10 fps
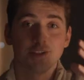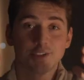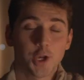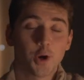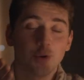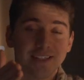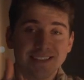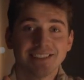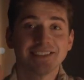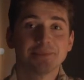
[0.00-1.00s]
So
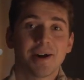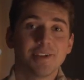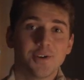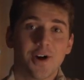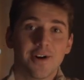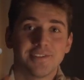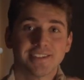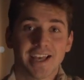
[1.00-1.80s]
this is my new office,